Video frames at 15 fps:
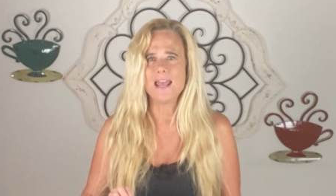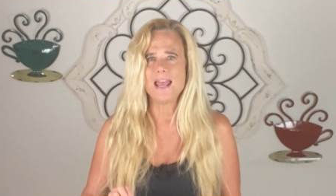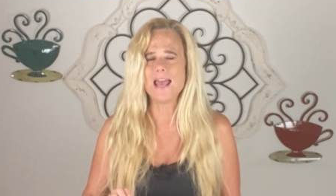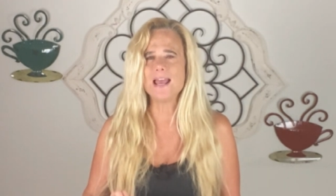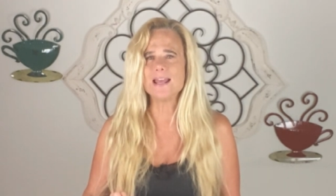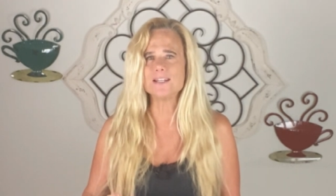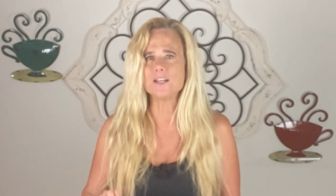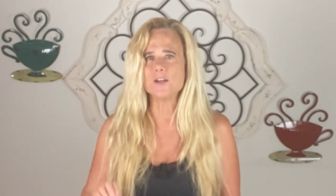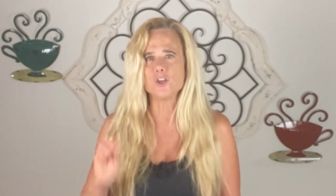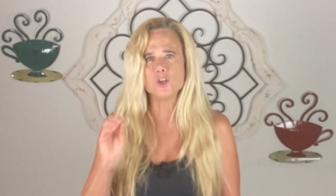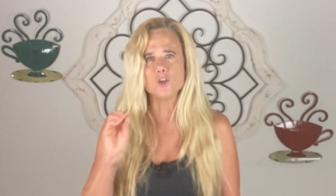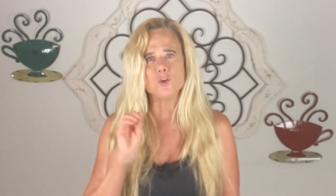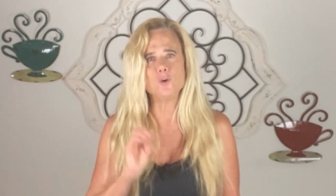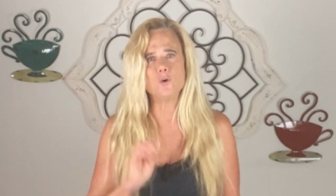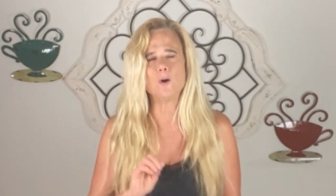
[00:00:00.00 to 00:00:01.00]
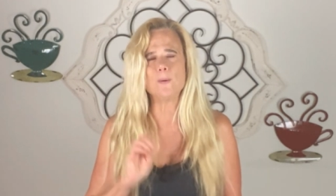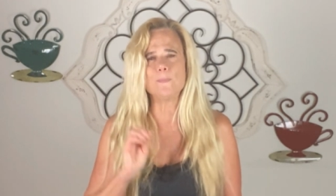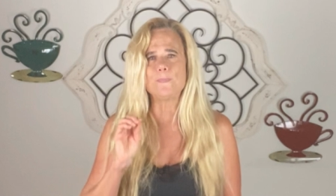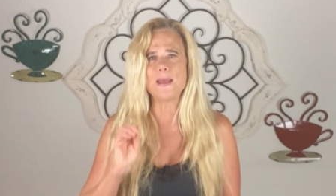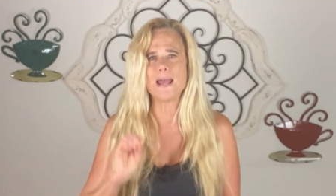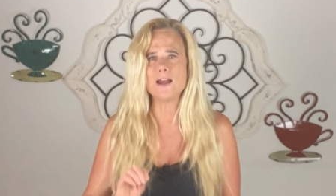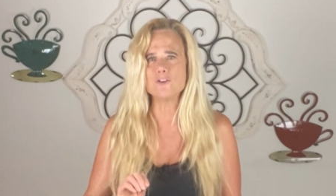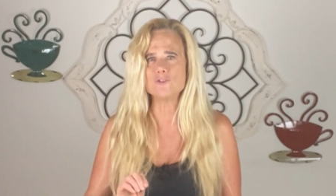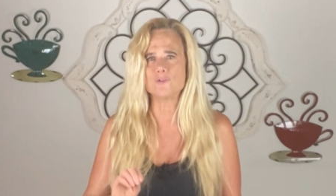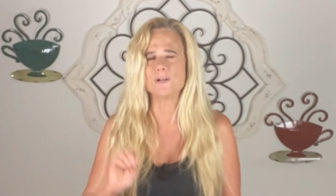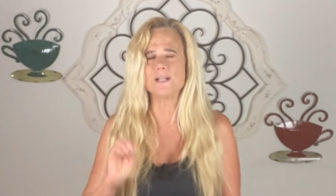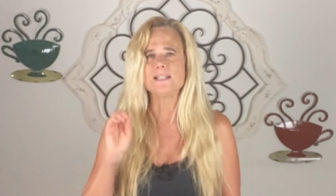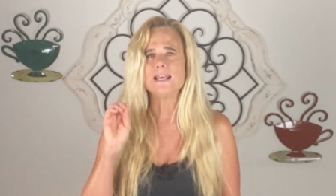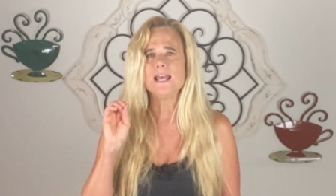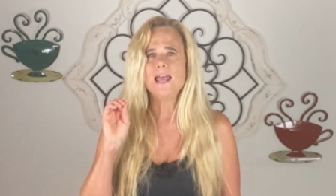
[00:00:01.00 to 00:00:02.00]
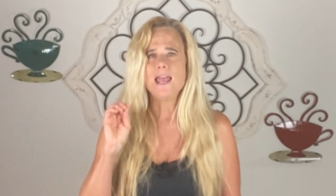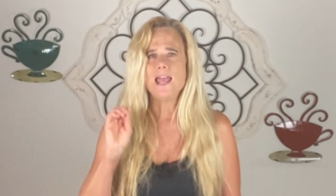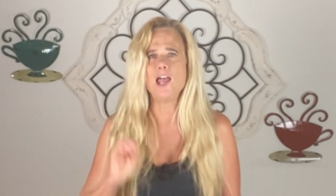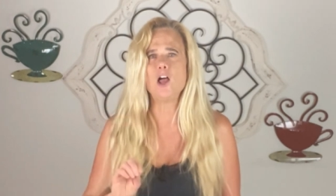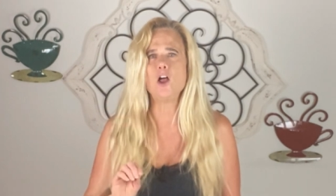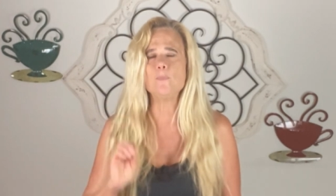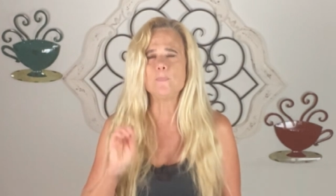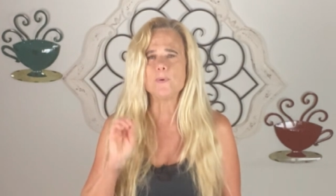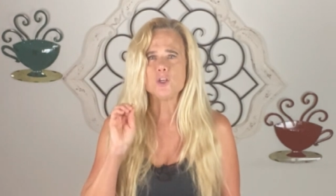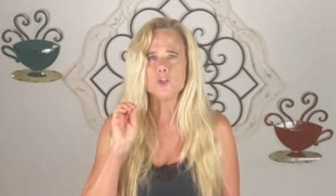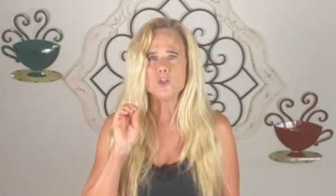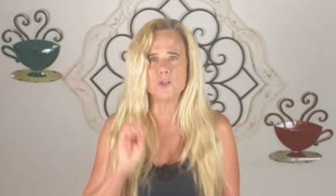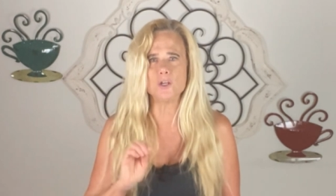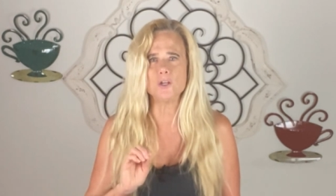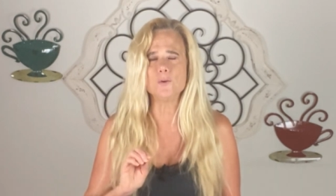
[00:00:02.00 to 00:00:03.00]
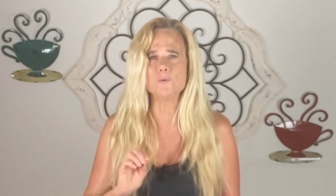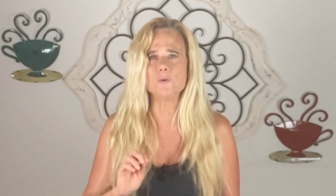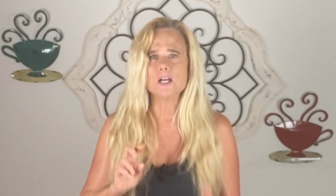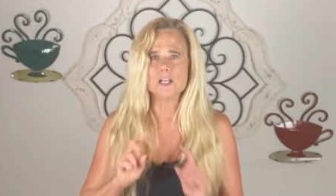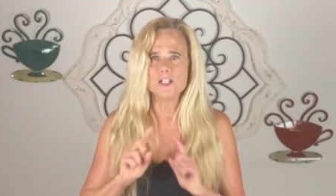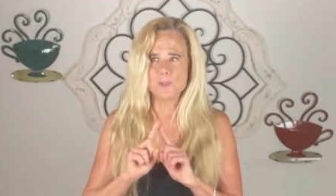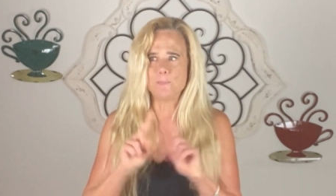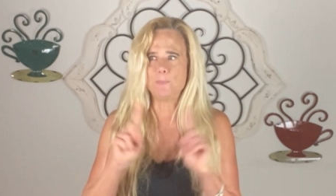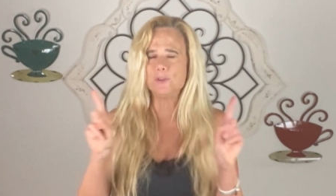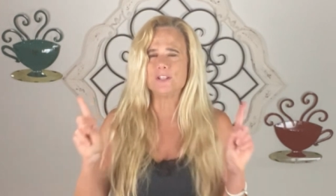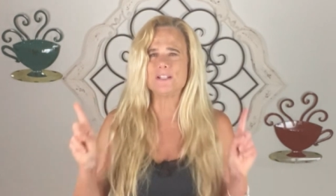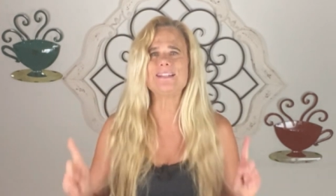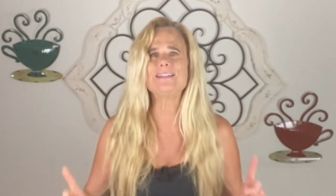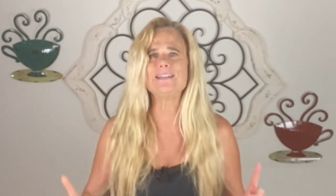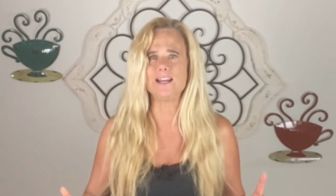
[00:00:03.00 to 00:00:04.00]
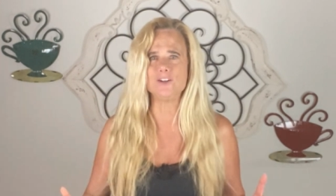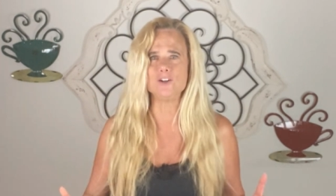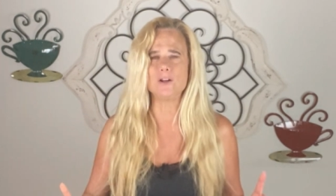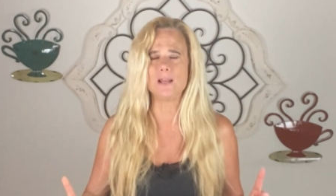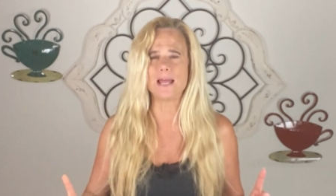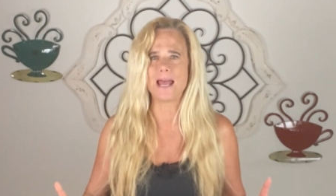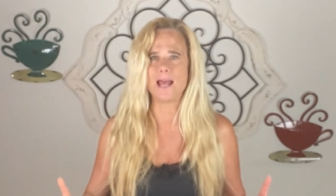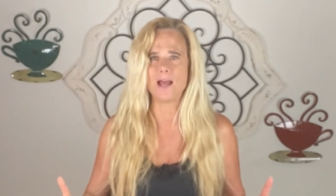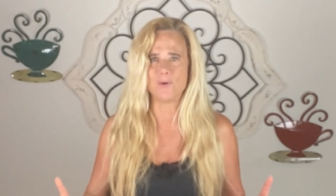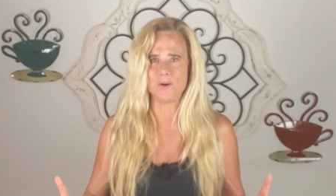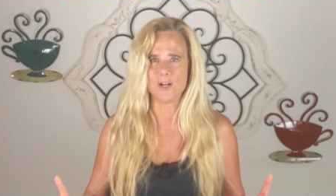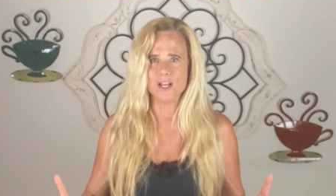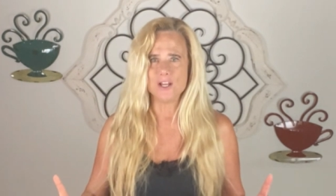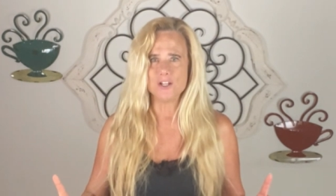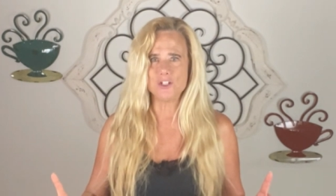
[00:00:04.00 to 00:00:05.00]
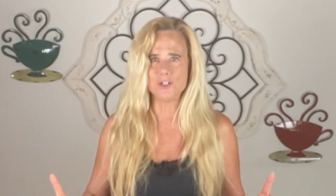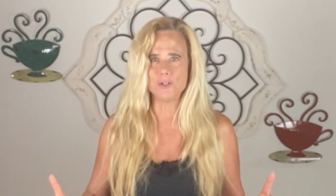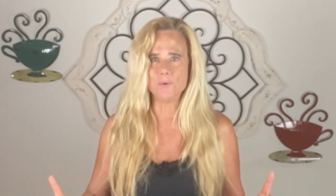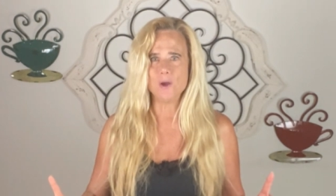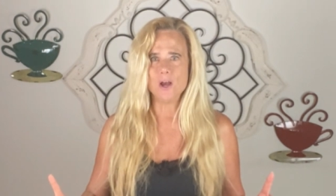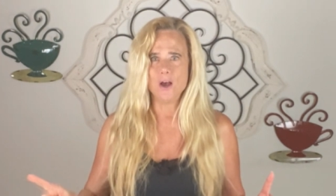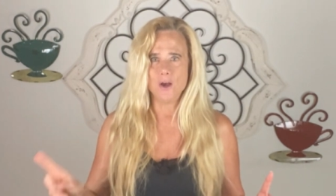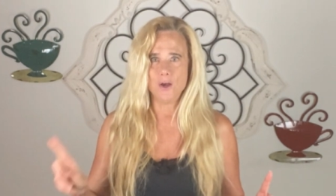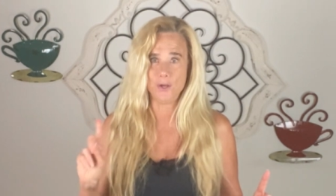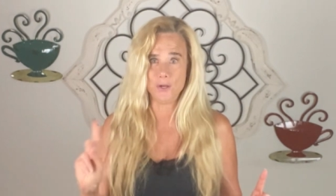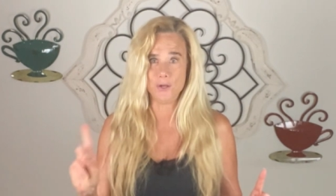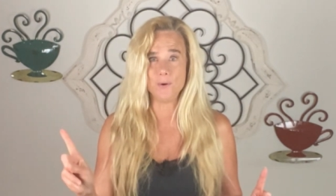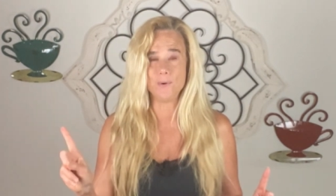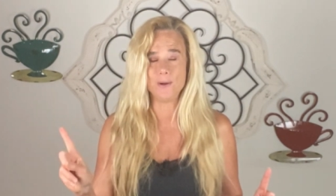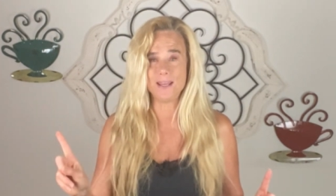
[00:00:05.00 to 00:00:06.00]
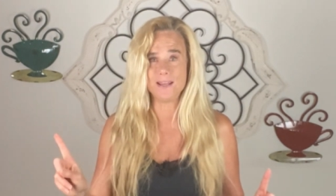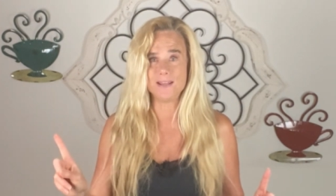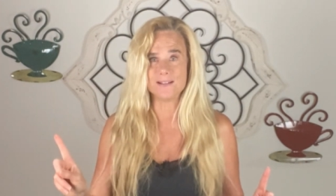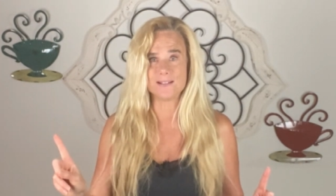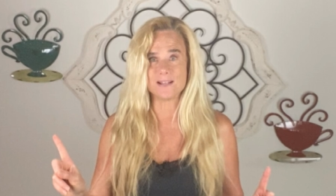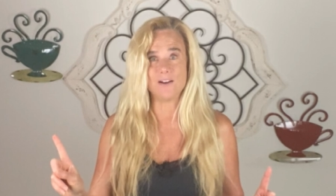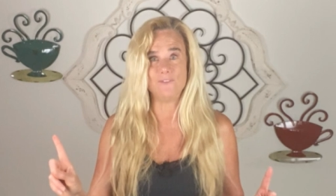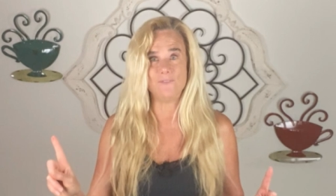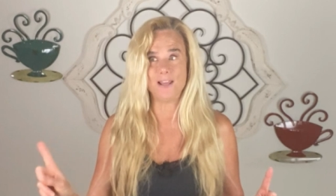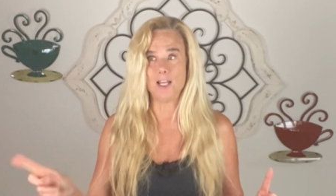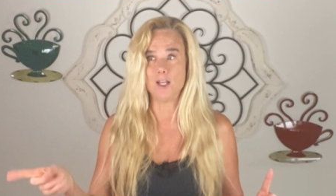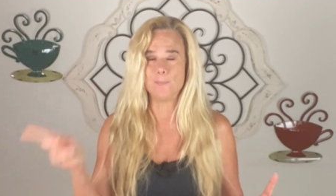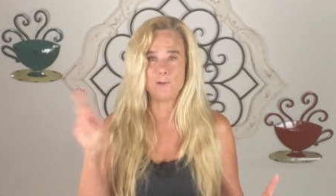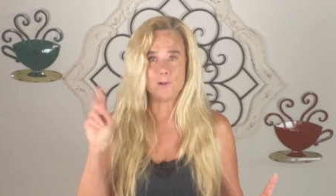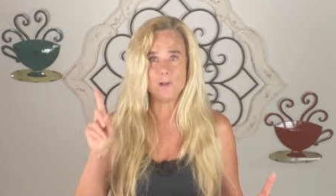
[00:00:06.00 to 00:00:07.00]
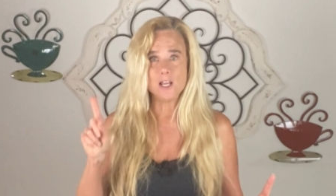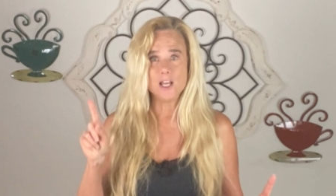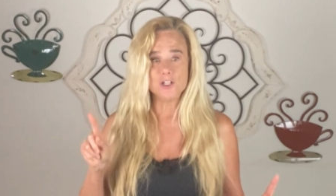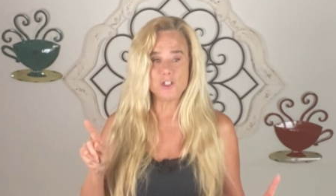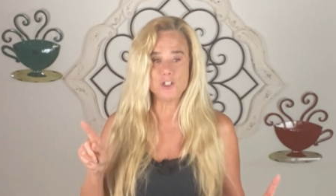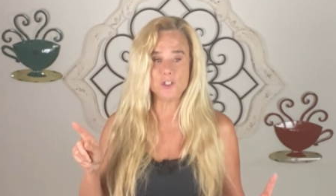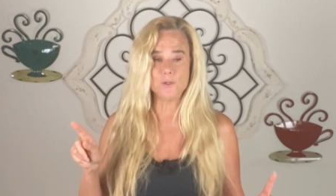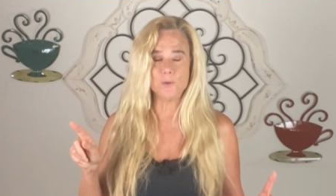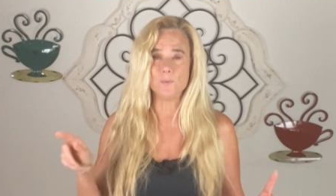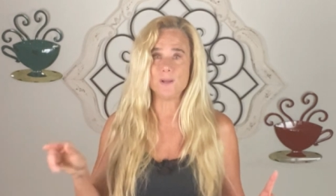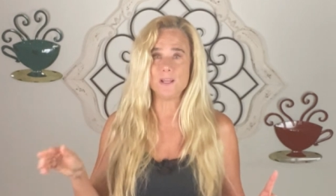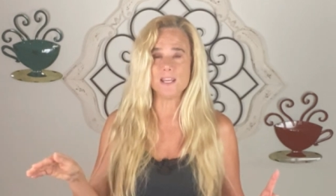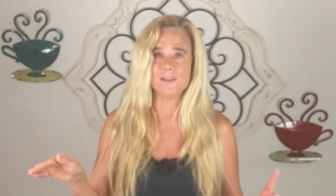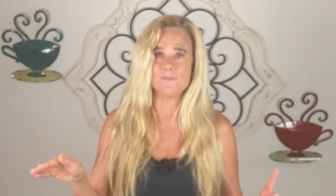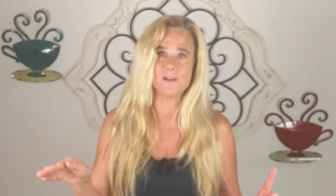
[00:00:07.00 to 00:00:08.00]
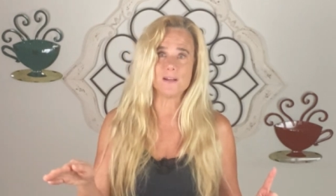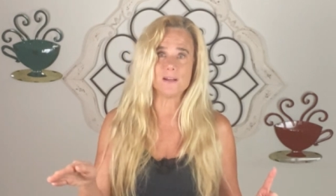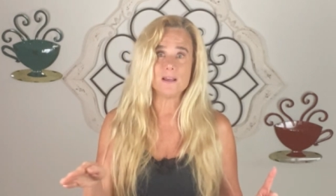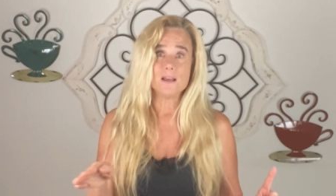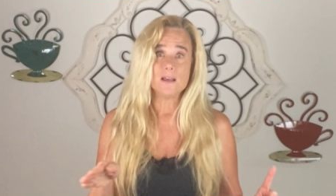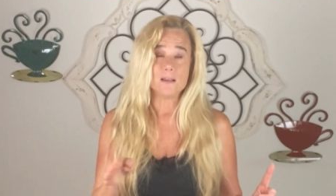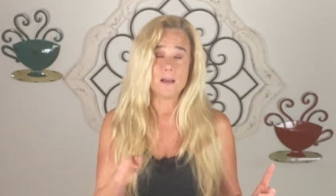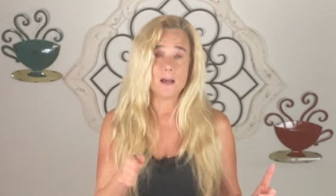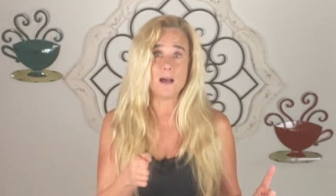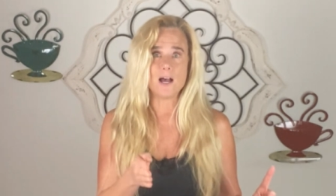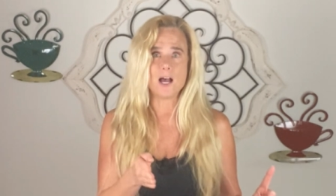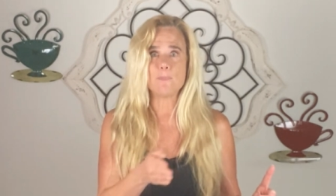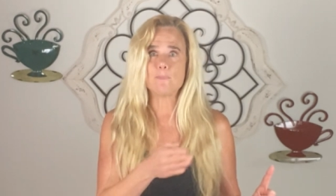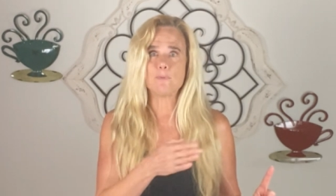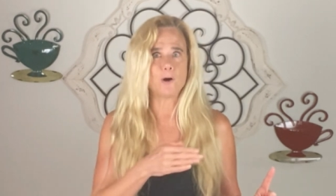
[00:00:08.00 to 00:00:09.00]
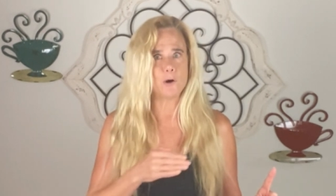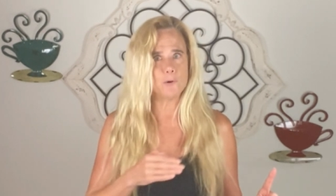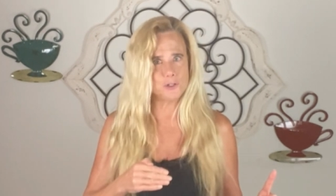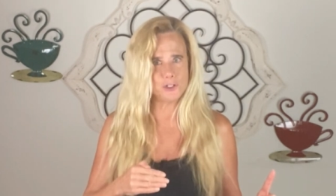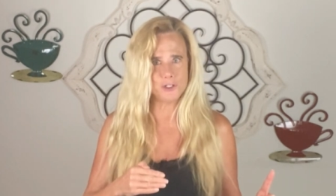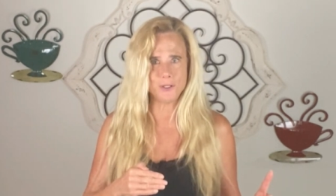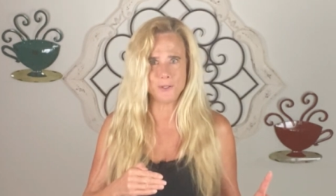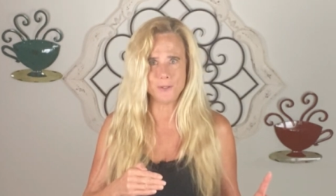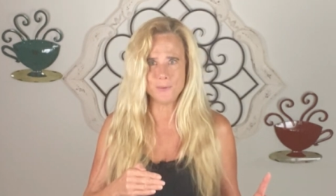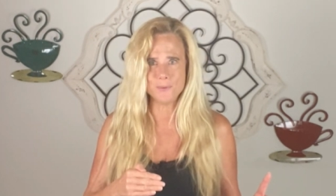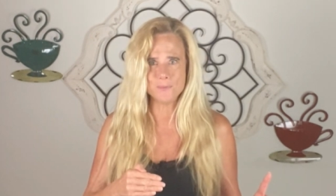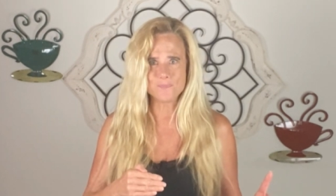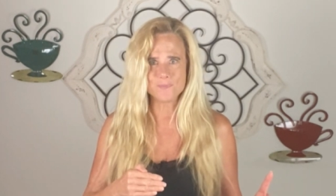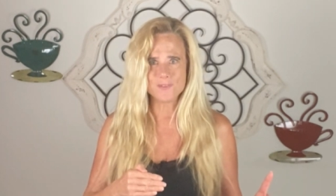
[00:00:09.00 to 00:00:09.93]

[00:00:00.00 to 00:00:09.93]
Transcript: And your boundaries help you to put the signal out to who is available to even approach you